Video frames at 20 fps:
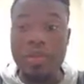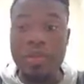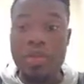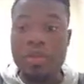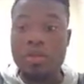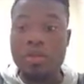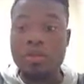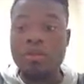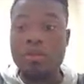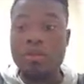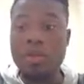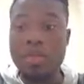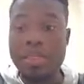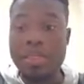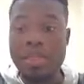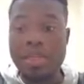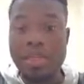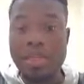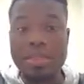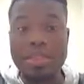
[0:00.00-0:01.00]
So for
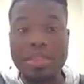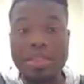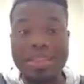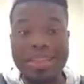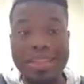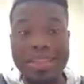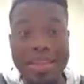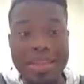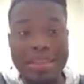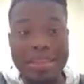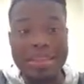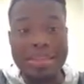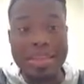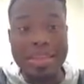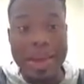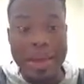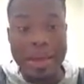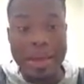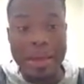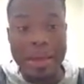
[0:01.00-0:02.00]
instance, let's
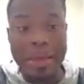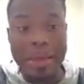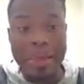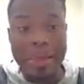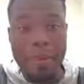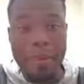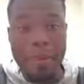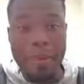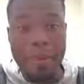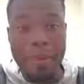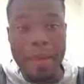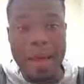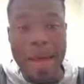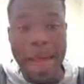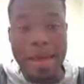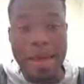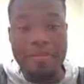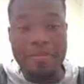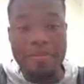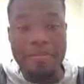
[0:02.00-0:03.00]
say I
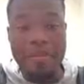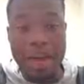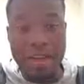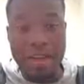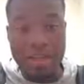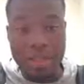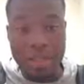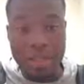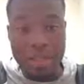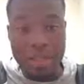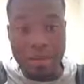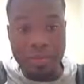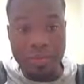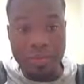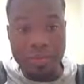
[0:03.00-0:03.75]
have a vector